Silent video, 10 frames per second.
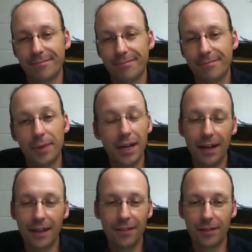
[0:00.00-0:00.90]
But I
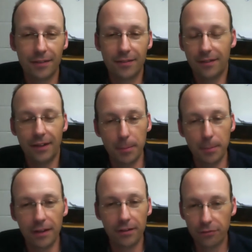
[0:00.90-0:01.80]
guess that's an
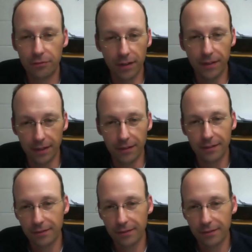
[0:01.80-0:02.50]
administrative thing.